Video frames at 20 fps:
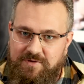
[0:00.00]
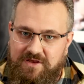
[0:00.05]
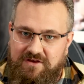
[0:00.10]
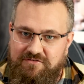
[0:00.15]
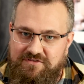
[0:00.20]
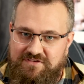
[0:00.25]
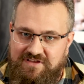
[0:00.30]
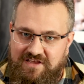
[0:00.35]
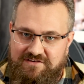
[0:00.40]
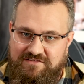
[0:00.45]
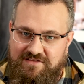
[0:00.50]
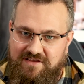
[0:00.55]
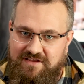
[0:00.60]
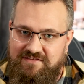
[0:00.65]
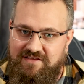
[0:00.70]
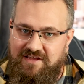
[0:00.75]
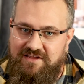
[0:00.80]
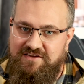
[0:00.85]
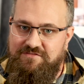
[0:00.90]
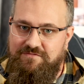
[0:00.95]
speaker is actually
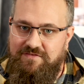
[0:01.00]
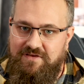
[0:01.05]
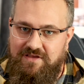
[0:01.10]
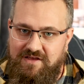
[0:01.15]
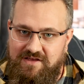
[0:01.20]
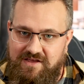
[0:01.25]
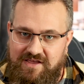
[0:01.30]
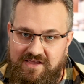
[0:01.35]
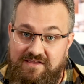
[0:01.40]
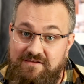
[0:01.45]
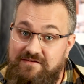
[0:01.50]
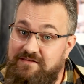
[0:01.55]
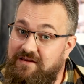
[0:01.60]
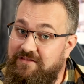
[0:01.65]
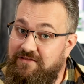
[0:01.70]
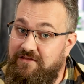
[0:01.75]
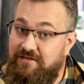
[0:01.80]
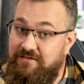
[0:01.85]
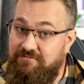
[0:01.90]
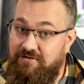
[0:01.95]
attached via
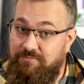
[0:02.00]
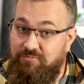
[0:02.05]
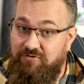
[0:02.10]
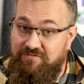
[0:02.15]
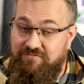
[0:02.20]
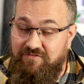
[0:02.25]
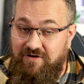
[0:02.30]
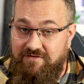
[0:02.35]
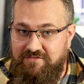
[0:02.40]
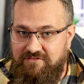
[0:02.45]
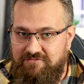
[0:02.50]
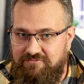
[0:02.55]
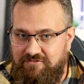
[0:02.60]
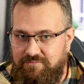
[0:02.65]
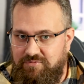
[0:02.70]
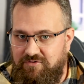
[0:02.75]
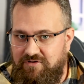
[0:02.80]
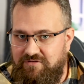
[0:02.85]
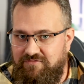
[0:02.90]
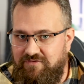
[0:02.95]
another 3.5 to
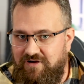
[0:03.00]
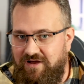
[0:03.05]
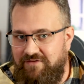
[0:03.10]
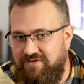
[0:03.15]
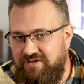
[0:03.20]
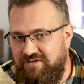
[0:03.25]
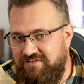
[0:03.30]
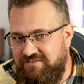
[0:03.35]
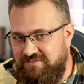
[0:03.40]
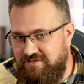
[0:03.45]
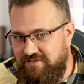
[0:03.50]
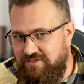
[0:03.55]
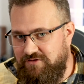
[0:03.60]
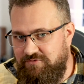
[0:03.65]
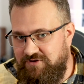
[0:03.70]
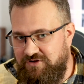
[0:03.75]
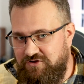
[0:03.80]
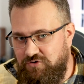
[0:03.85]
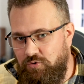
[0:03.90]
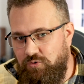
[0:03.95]
3.5
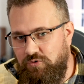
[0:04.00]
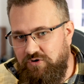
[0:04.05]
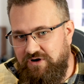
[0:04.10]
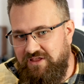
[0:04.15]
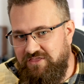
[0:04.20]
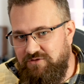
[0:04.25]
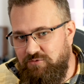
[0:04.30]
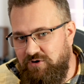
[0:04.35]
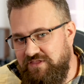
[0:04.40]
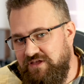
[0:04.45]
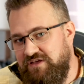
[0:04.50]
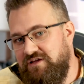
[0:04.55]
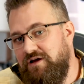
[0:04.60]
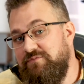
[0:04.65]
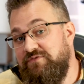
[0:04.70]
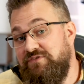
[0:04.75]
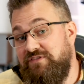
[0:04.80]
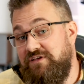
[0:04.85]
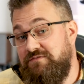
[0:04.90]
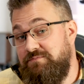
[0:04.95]
auxiliary cord. And the one that
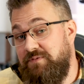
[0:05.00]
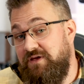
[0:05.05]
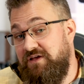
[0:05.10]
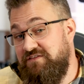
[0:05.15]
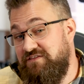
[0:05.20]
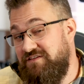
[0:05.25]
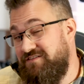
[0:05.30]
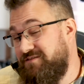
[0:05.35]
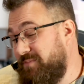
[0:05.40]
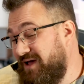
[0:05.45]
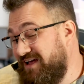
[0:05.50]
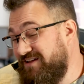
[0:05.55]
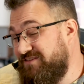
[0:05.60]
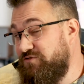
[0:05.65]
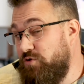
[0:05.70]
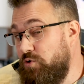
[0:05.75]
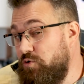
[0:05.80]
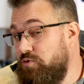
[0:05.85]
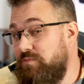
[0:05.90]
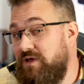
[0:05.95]
comes with these speakers is about
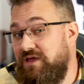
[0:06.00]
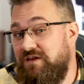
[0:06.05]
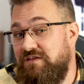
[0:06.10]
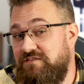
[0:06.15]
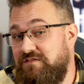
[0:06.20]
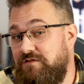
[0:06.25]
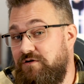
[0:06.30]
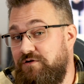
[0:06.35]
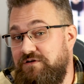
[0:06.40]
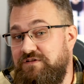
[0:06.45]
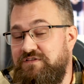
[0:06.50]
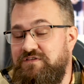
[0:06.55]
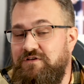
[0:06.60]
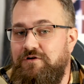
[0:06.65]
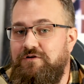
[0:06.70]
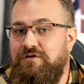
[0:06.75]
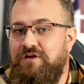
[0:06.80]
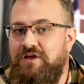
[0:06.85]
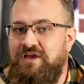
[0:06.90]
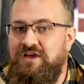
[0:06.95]
2 meters long.
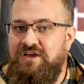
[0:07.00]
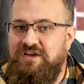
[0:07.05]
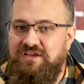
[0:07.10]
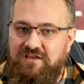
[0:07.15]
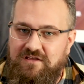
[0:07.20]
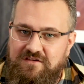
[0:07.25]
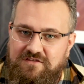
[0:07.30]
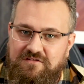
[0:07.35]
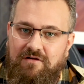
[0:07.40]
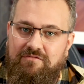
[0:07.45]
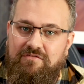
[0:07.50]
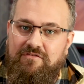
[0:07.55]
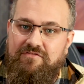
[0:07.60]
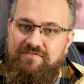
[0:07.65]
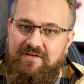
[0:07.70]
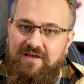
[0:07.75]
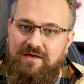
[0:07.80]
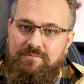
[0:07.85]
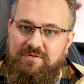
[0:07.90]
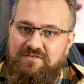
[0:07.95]
So you do have a
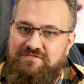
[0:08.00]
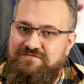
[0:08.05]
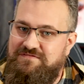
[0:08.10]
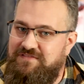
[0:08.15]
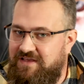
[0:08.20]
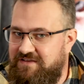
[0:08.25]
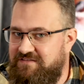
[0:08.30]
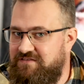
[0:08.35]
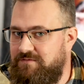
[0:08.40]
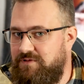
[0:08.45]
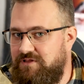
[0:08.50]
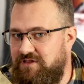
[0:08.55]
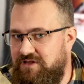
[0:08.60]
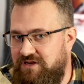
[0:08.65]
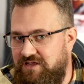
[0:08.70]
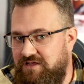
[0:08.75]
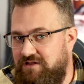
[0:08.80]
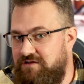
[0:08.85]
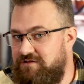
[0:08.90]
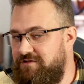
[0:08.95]
fair bit of
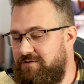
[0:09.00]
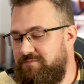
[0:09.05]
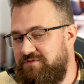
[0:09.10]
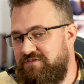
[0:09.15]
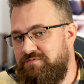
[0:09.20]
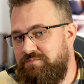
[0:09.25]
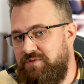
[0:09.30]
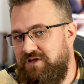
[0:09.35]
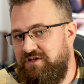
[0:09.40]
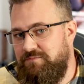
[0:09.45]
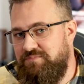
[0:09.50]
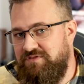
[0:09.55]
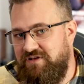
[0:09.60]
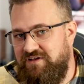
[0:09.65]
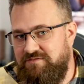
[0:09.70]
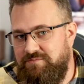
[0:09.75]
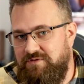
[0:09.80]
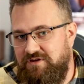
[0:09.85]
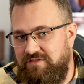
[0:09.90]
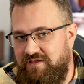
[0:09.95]
flexibility in terms of speaker
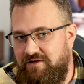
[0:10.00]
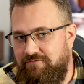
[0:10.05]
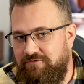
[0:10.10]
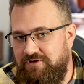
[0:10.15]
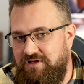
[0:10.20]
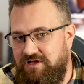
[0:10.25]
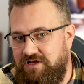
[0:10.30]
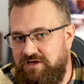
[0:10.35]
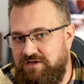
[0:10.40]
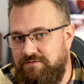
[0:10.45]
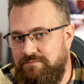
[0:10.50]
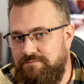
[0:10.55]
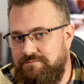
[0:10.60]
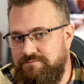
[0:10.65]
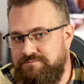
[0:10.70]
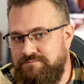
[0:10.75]
placement in that regard.